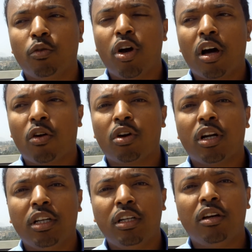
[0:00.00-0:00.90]
we are
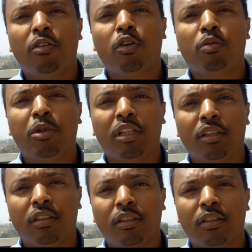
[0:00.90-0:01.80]
already developing
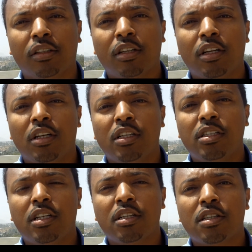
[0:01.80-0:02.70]

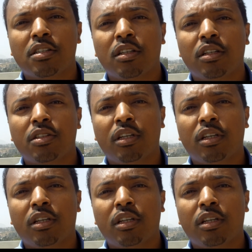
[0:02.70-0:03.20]
the necessary